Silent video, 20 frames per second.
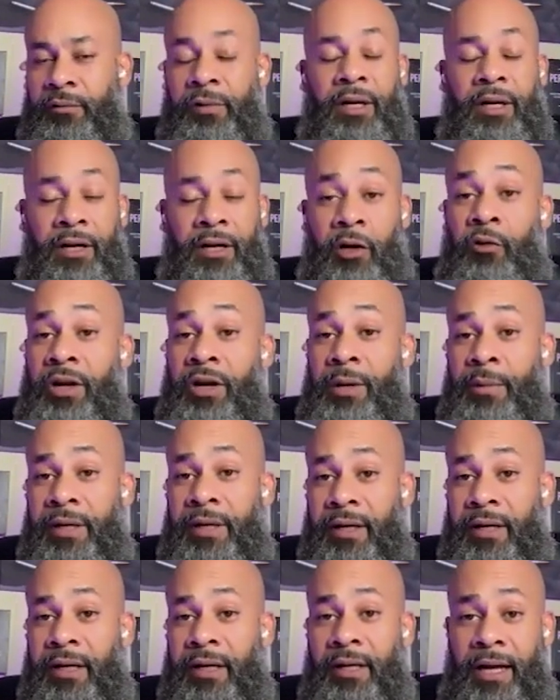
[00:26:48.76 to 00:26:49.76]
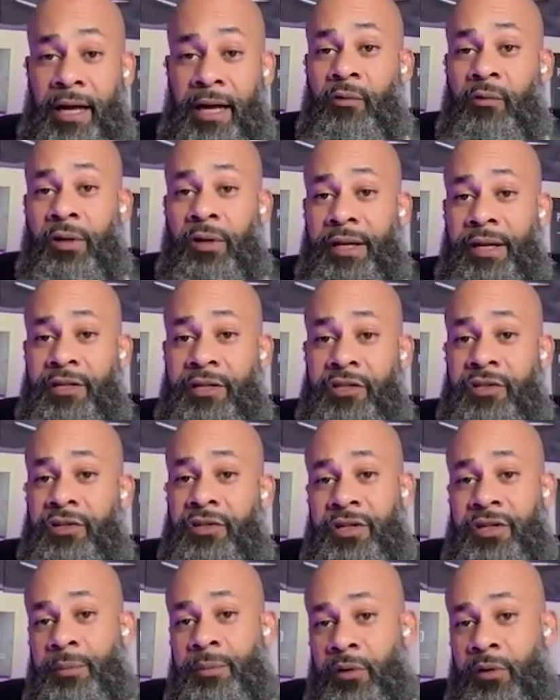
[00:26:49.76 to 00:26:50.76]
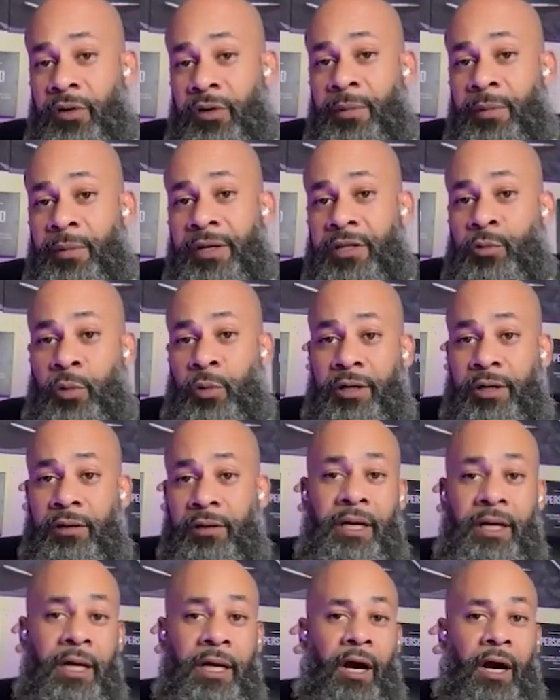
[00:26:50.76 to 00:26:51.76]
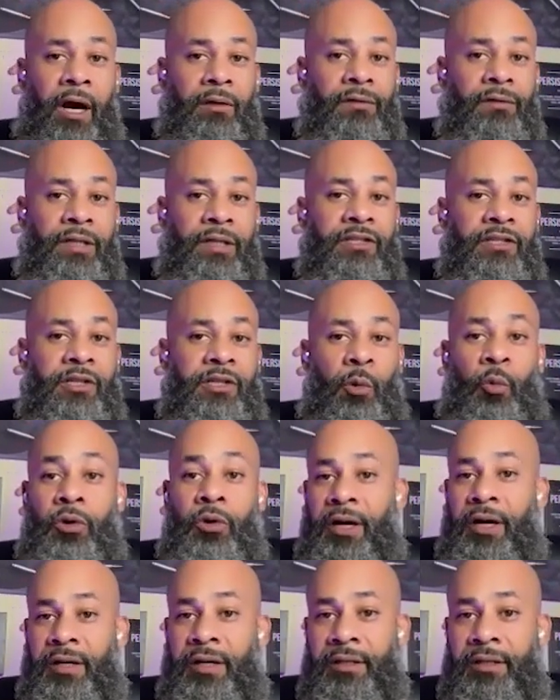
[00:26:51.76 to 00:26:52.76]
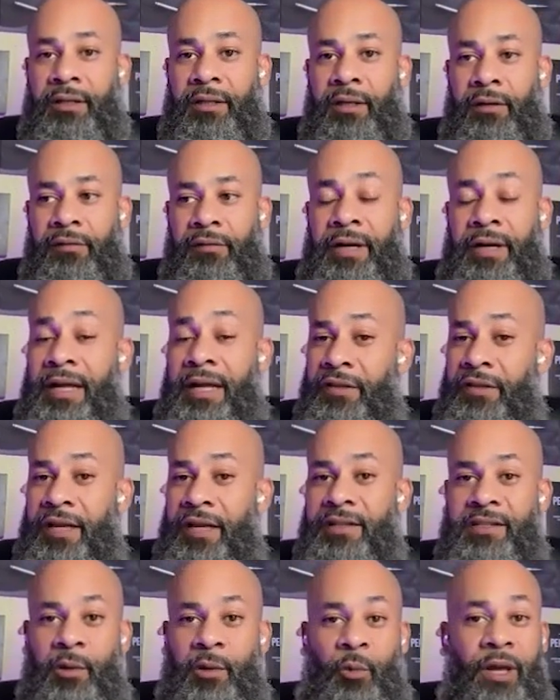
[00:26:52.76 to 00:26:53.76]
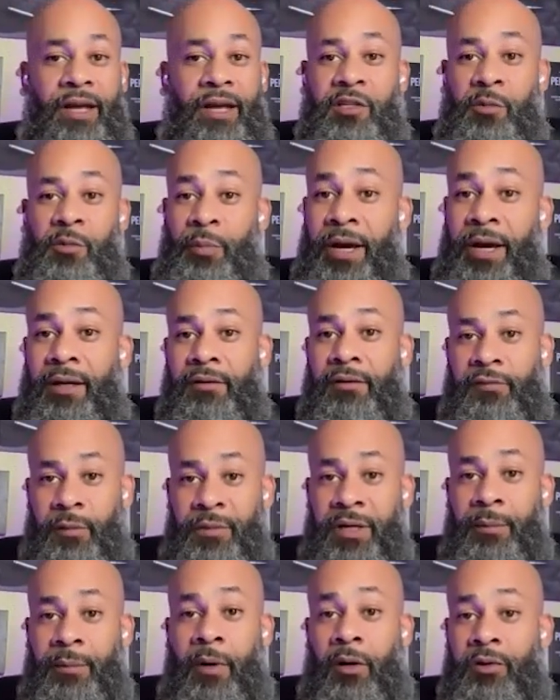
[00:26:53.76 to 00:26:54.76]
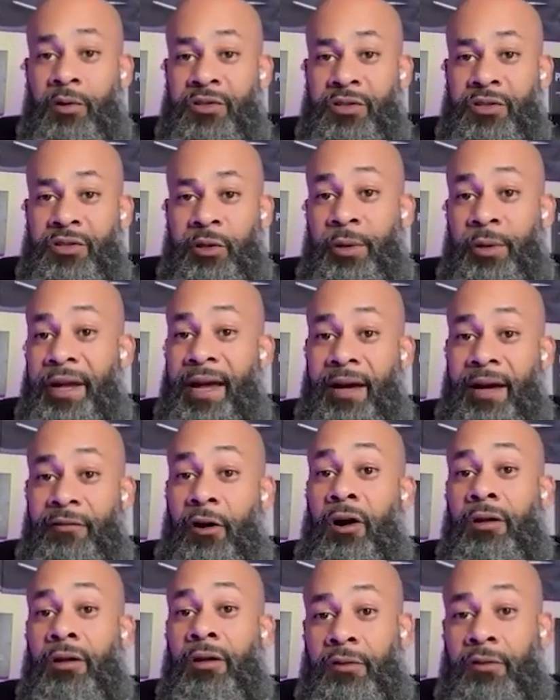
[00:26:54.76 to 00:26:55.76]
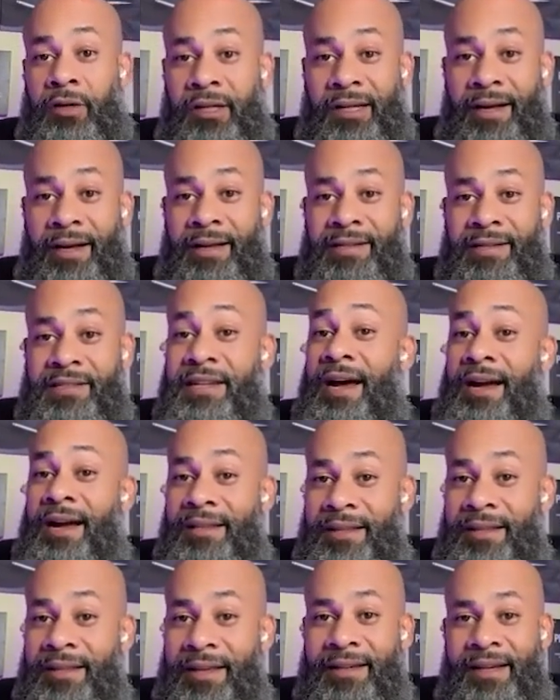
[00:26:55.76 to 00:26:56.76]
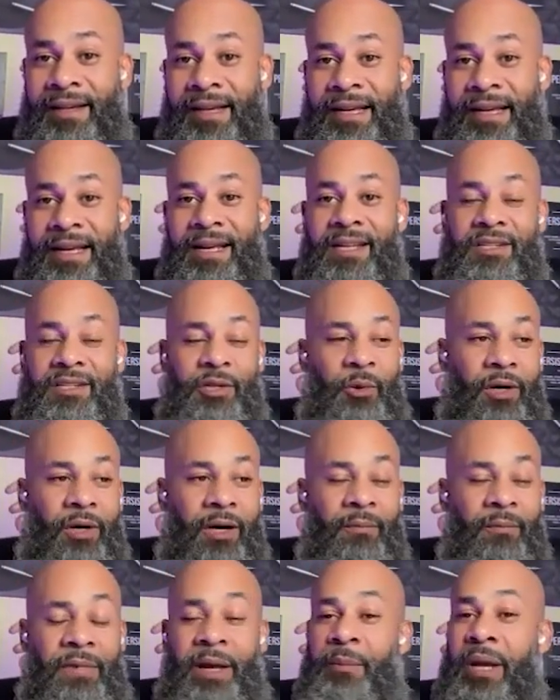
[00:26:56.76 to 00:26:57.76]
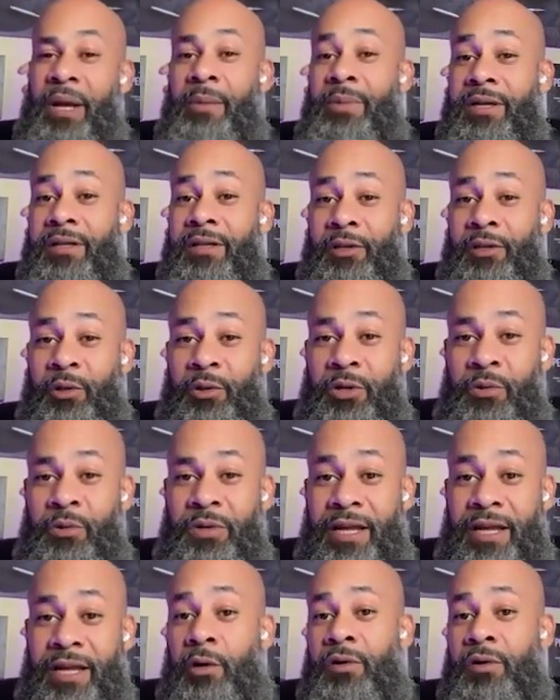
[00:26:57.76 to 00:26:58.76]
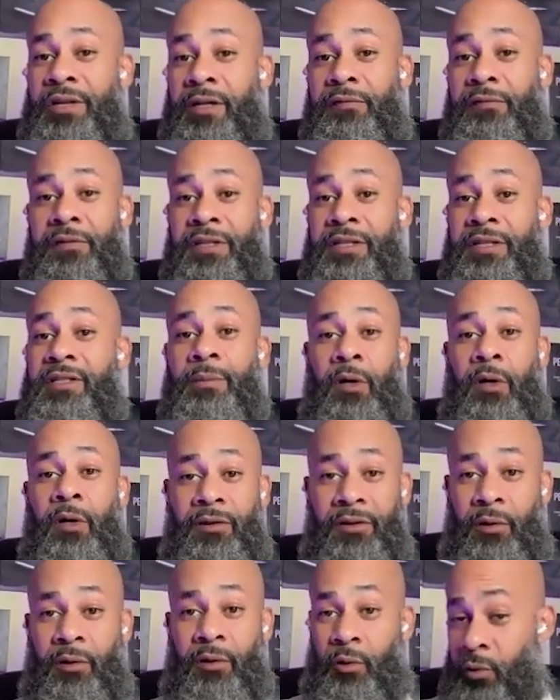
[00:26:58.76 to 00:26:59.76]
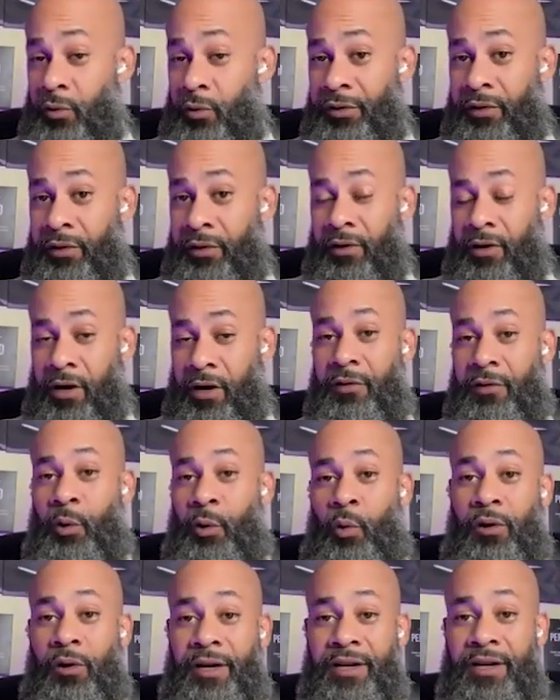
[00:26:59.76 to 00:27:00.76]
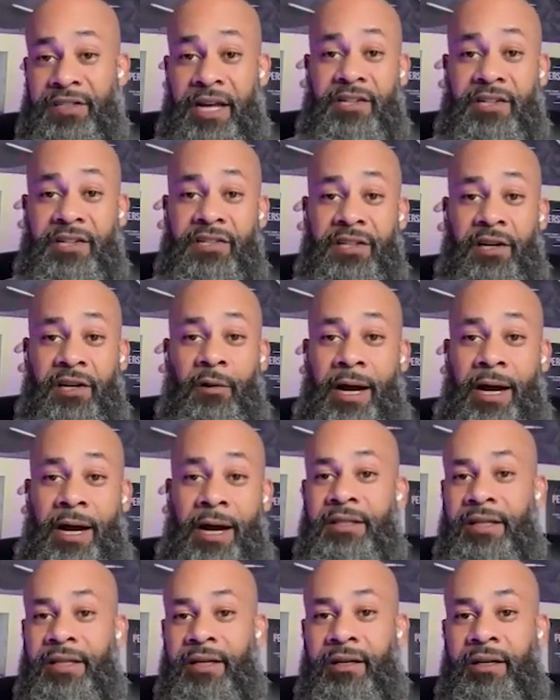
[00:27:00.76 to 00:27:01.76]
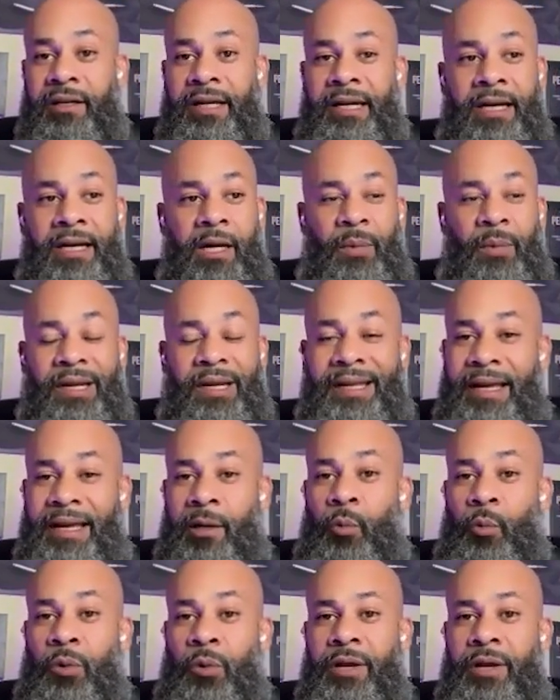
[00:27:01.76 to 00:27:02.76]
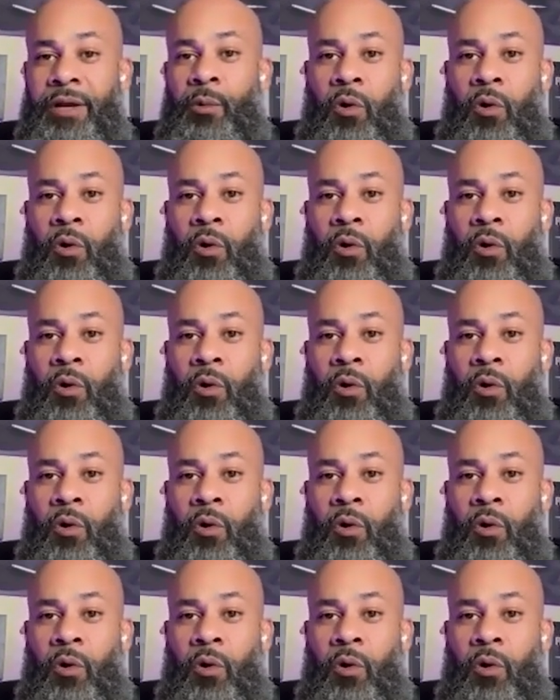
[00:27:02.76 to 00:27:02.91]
agreement, a client relationship agreement as well, on things that we're going to deliver and things that we expect from them also. And we have all of our clients sign that. So that may be a little unique or different than some other organizations that are out there. But again, we